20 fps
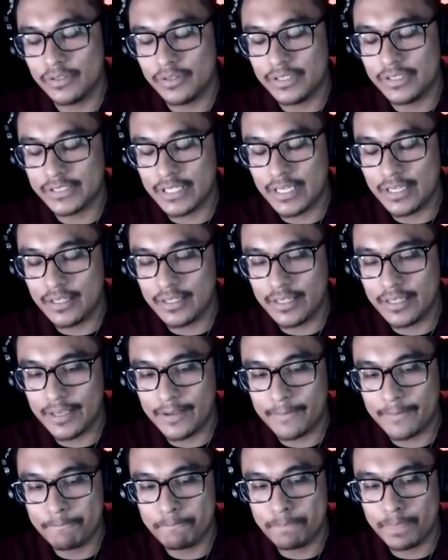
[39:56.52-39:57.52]
so it's kind of
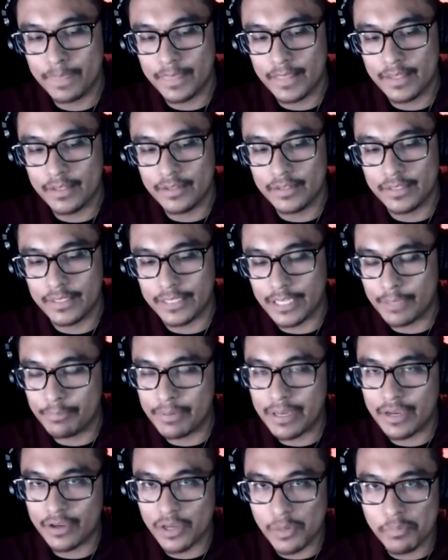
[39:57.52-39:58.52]
like, get
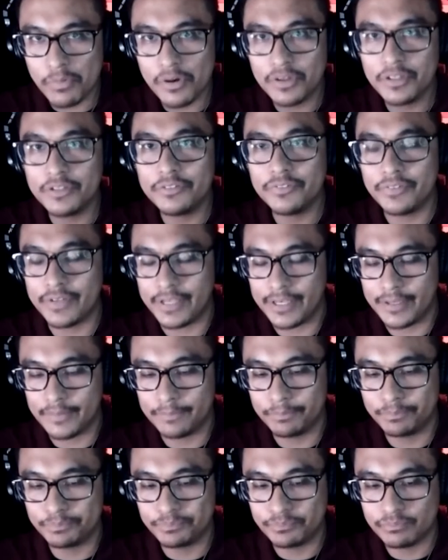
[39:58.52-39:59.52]
back up on your
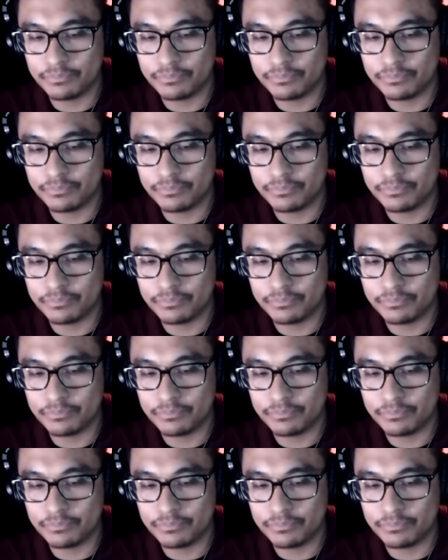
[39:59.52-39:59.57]
feet.